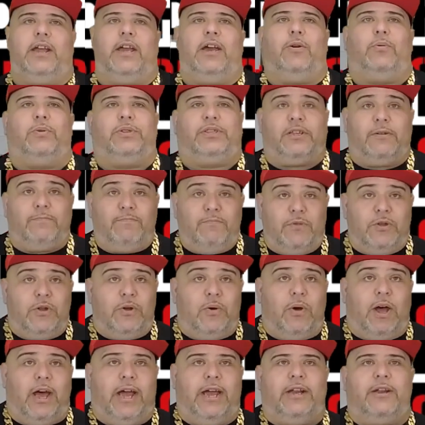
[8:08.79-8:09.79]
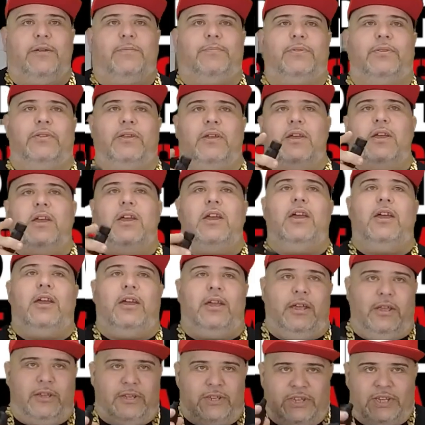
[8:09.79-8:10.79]
now with some new items.
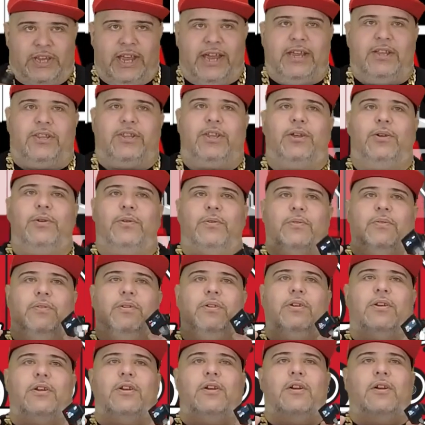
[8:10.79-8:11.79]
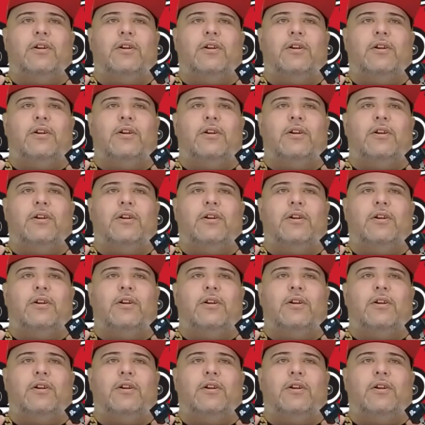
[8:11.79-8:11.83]
Stay tuned